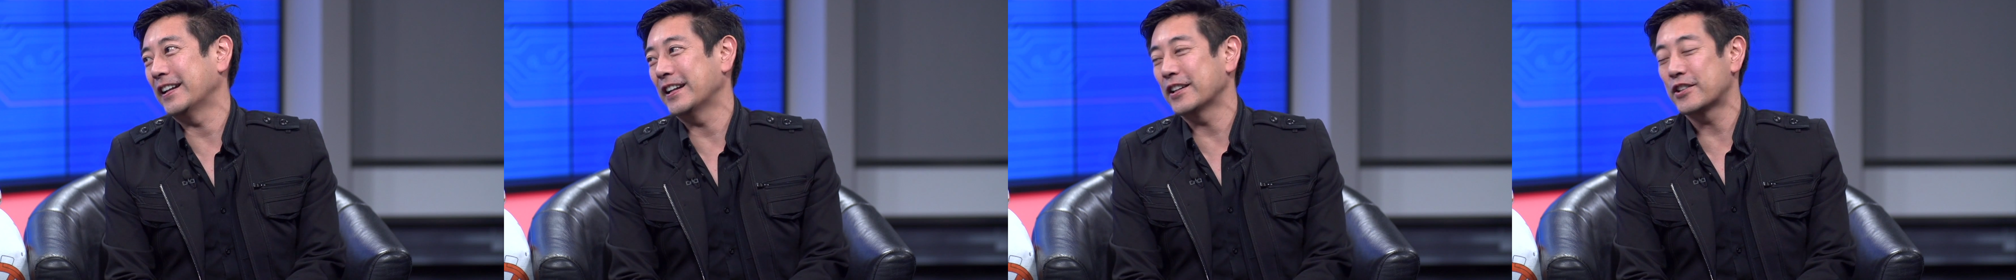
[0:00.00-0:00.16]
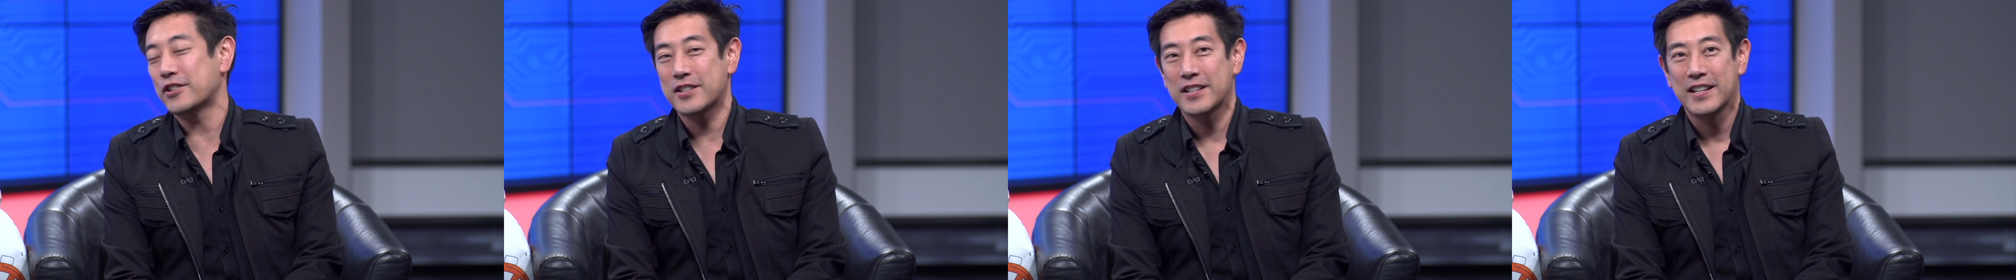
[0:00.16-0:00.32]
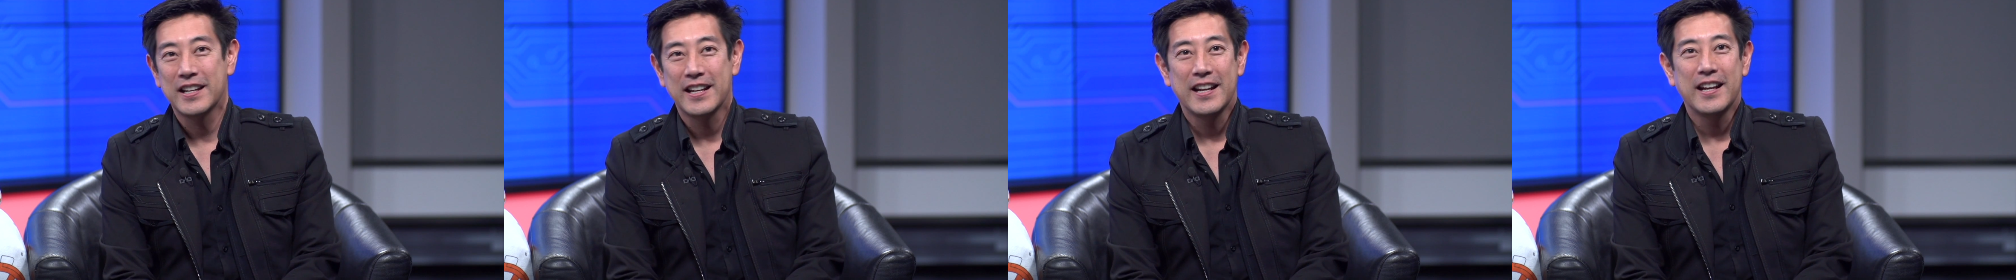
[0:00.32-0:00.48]

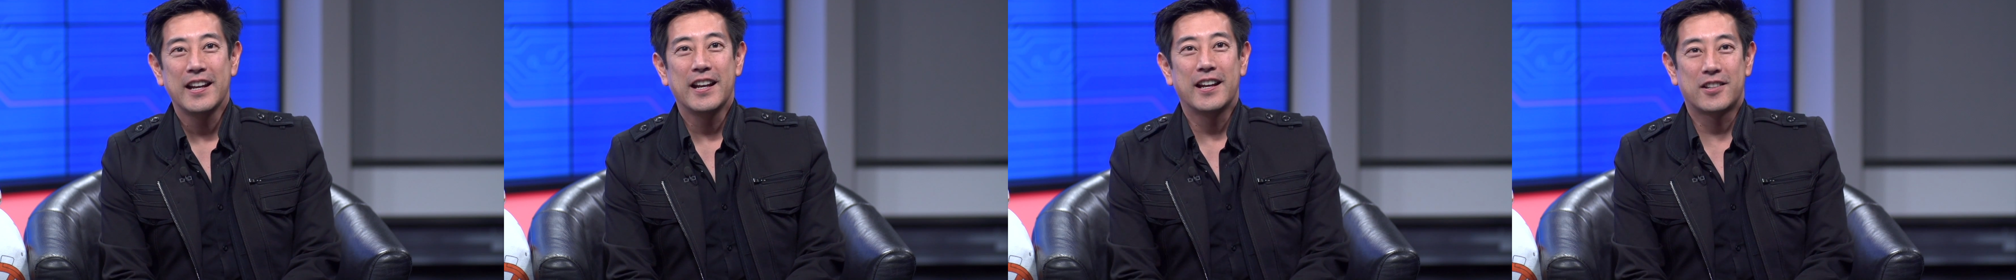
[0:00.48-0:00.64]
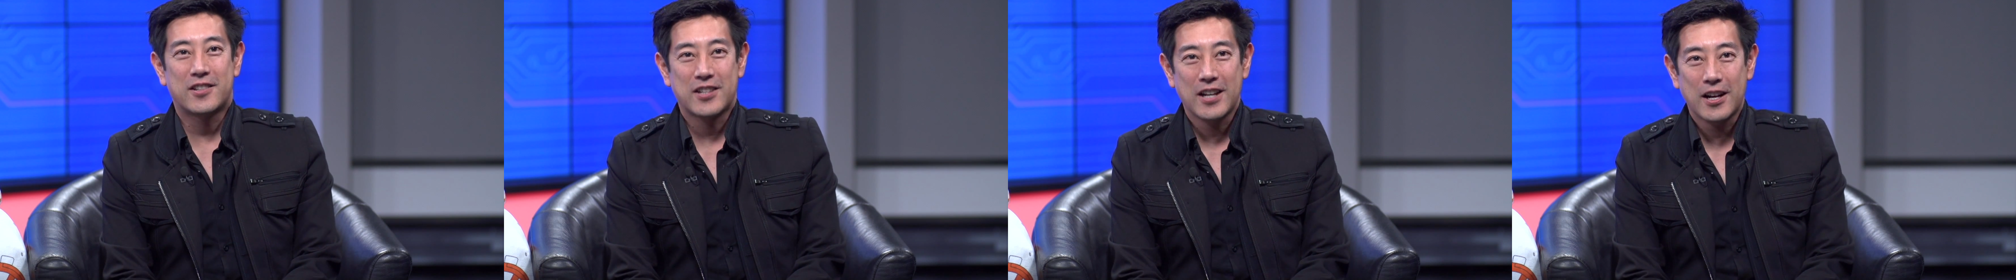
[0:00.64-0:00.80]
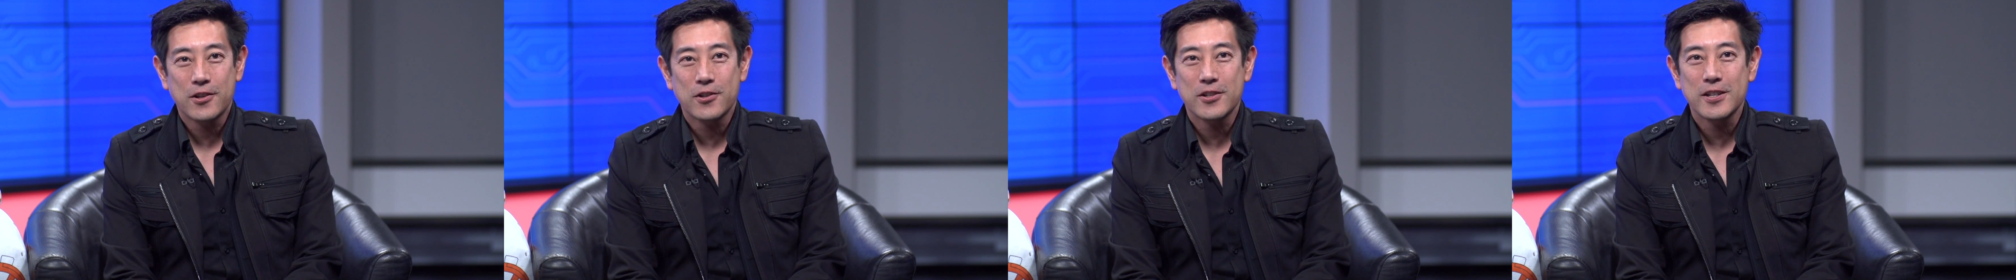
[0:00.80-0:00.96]
It's mm -hmm.
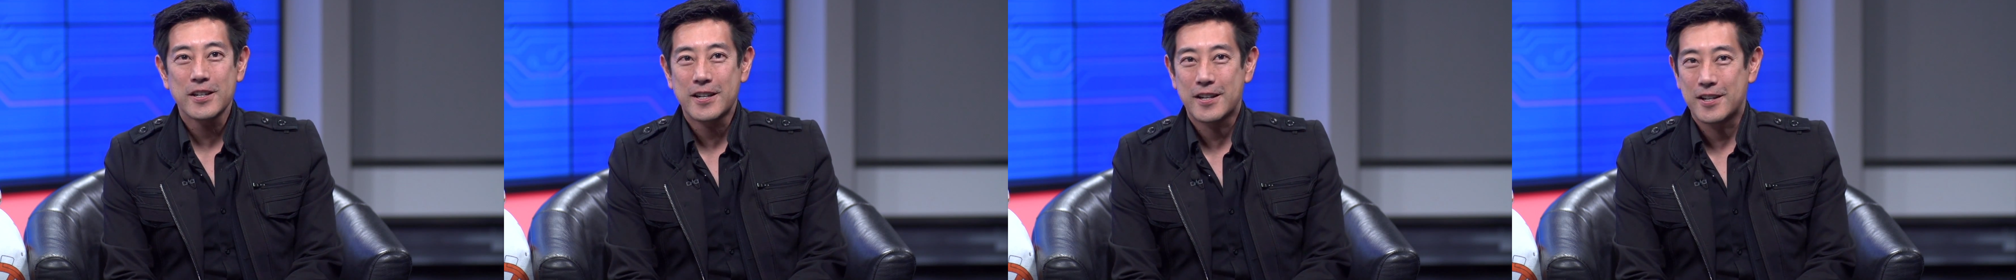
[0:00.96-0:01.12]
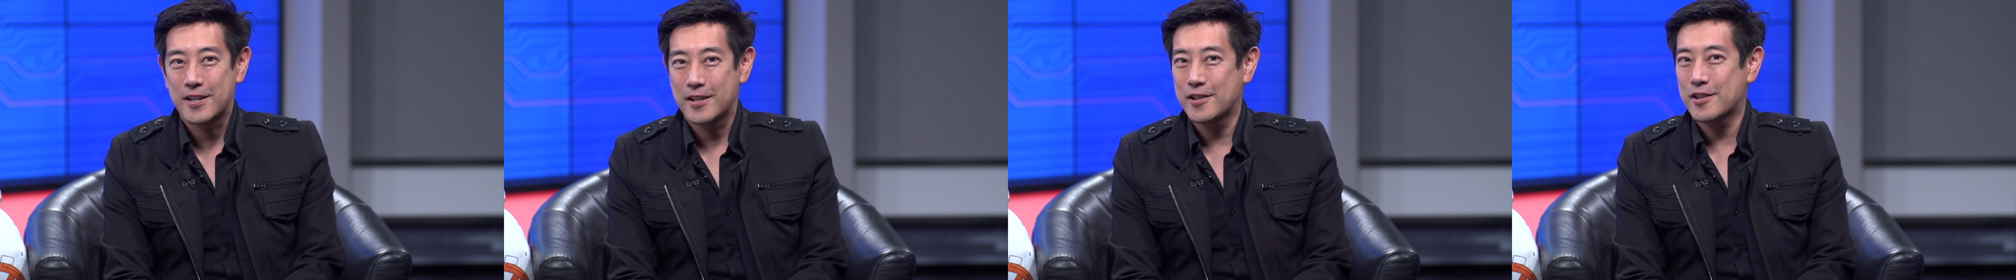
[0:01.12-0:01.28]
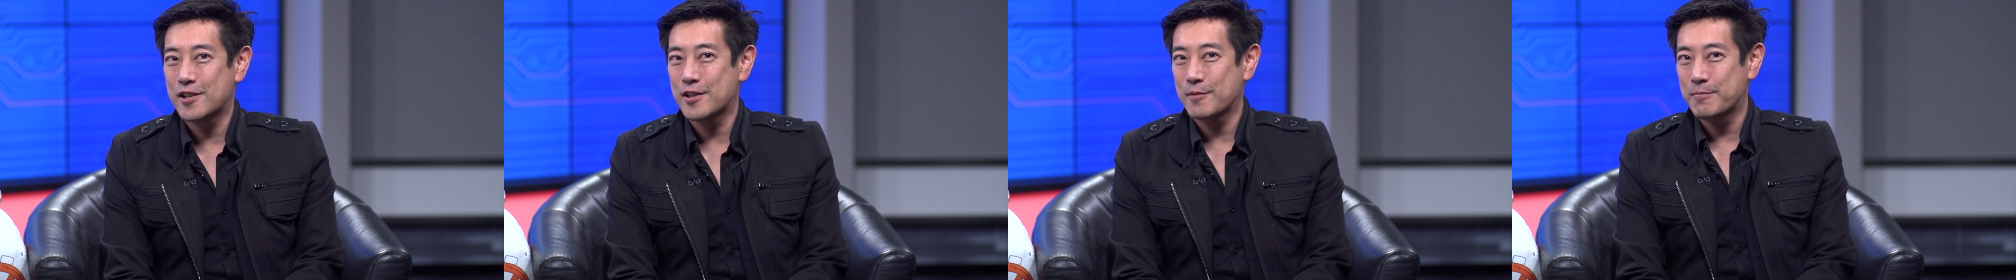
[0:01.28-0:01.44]
it's actually
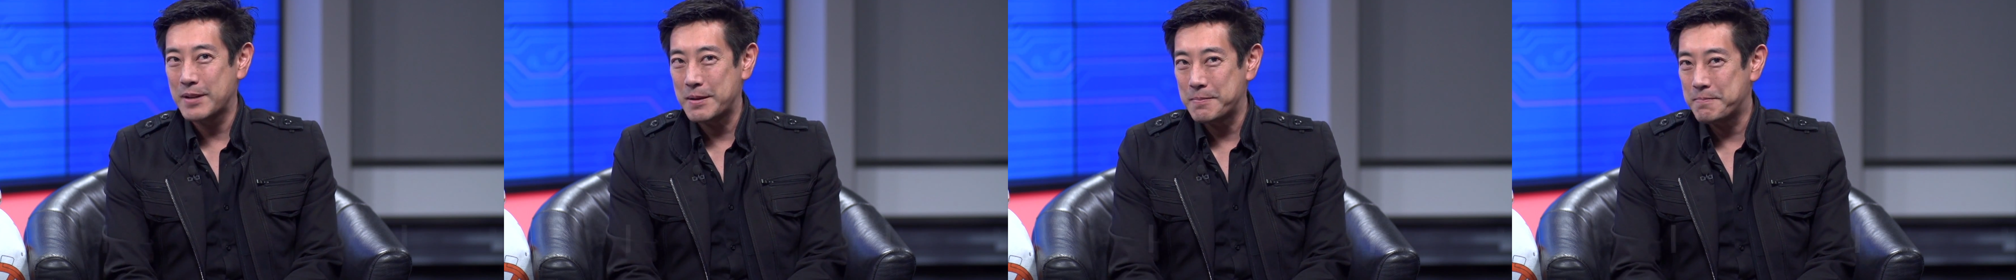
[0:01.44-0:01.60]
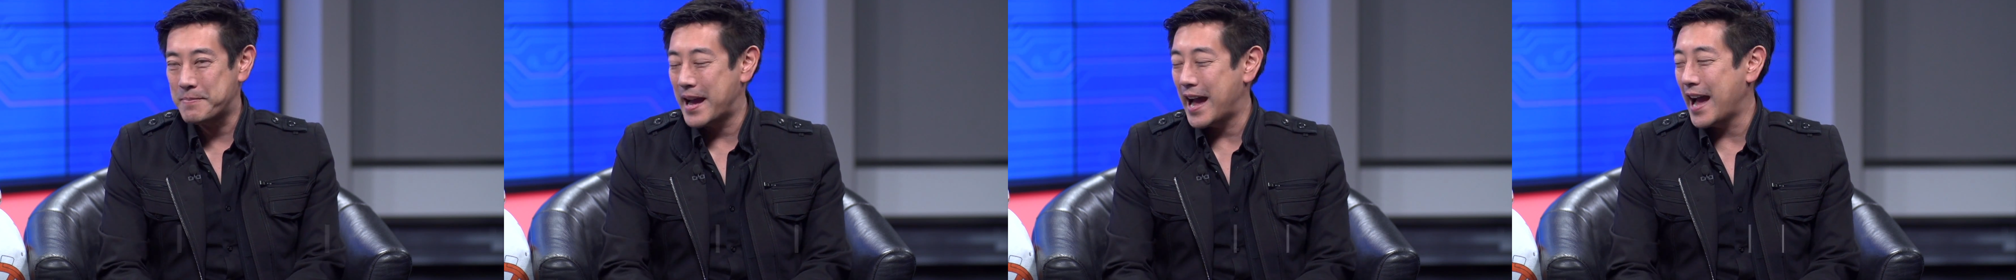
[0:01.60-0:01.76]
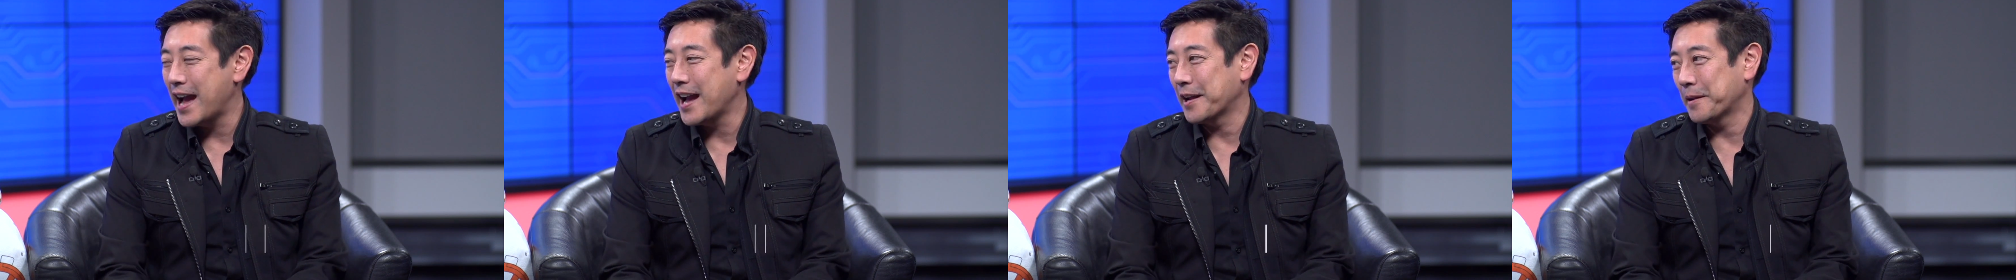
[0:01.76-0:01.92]
good to be
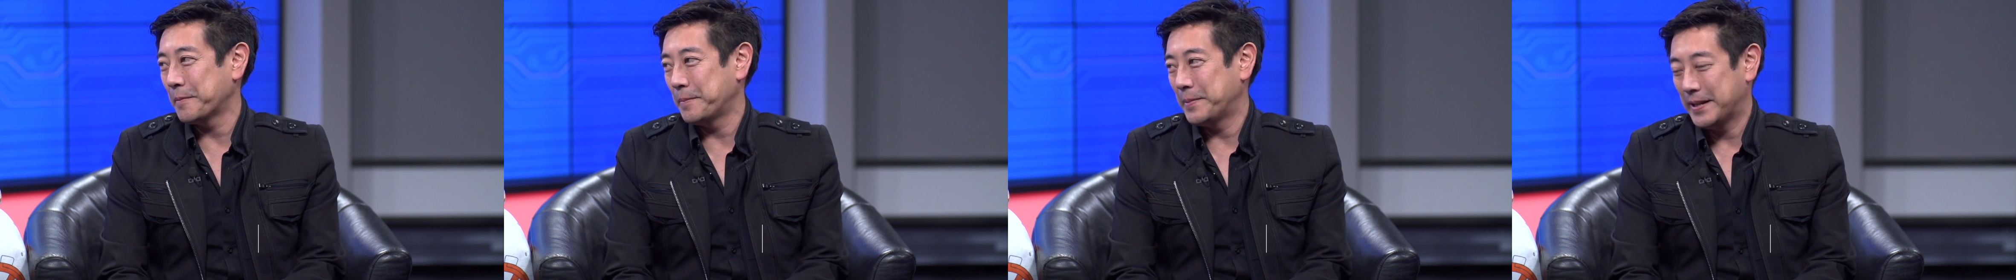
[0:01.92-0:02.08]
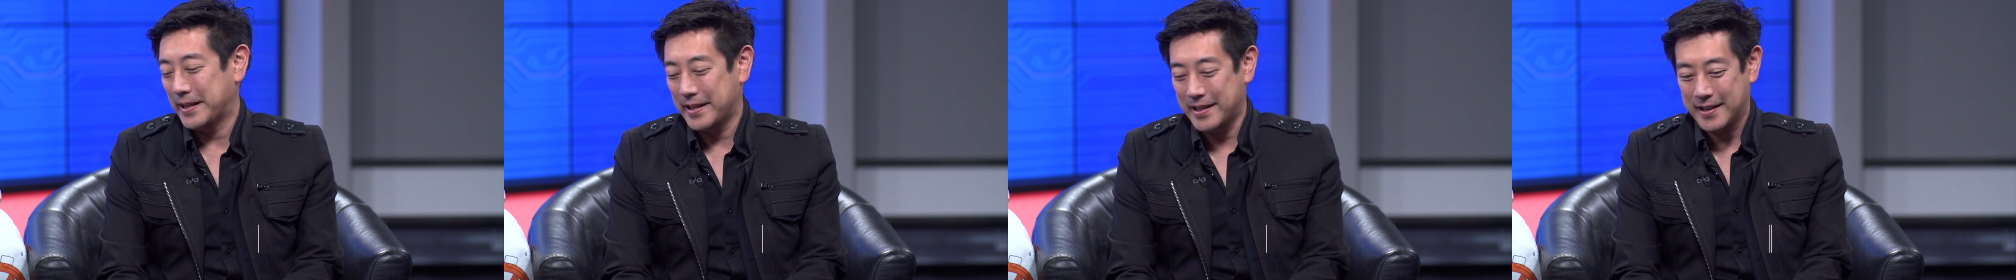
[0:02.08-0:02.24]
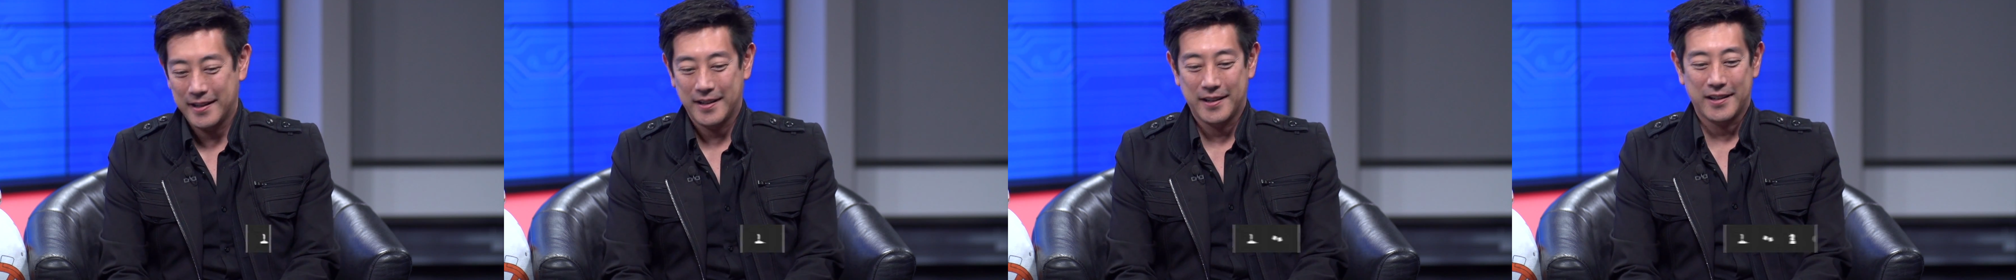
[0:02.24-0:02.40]
back
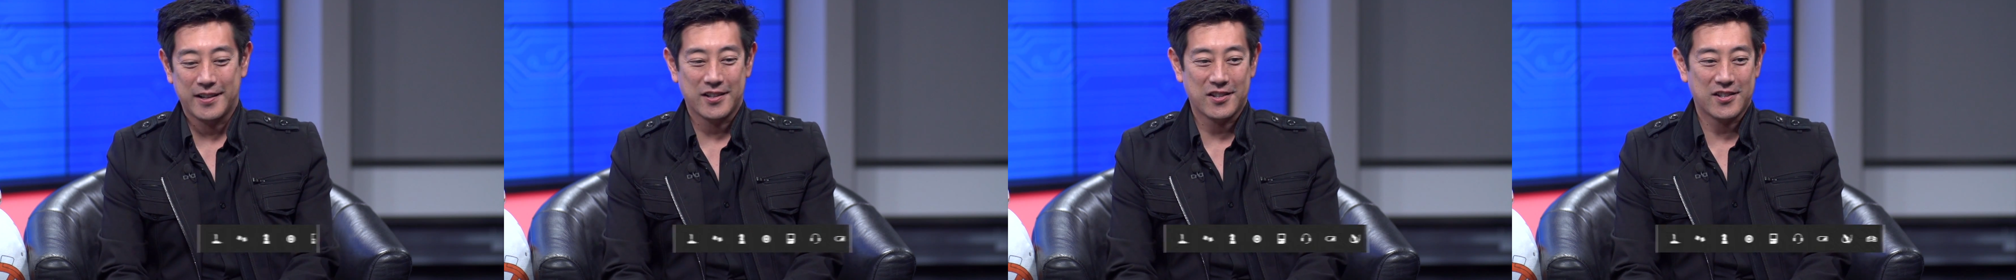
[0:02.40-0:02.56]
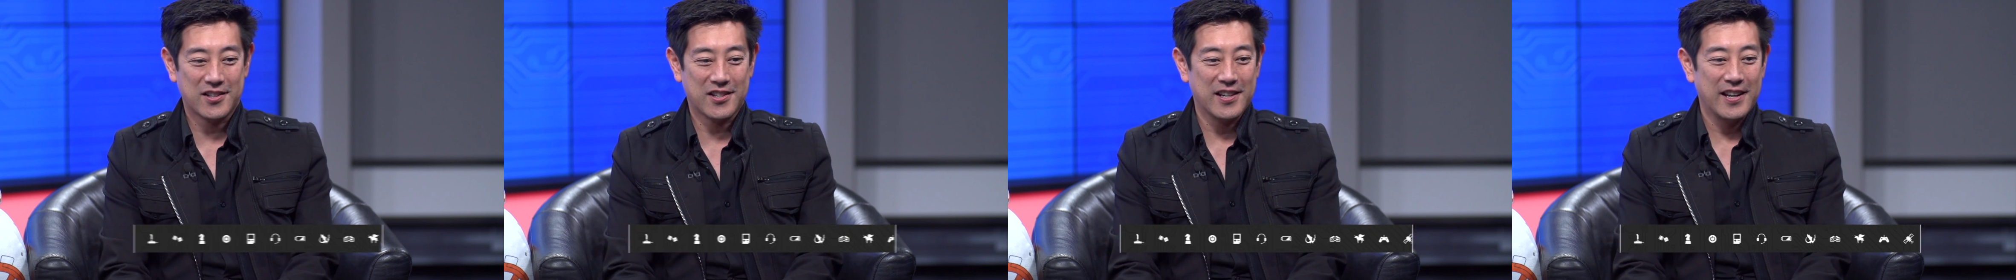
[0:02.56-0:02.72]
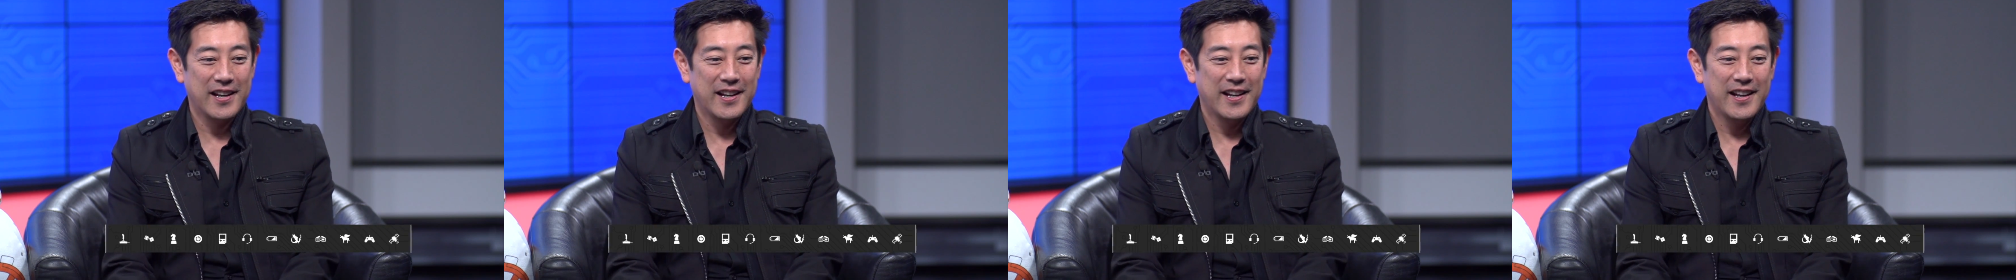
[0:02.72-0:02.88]

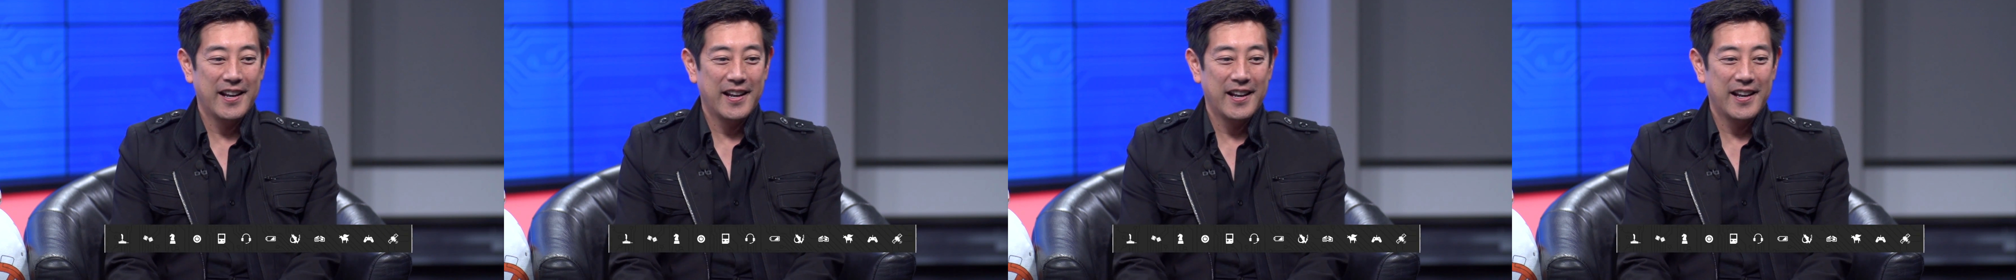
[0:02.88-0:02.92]
because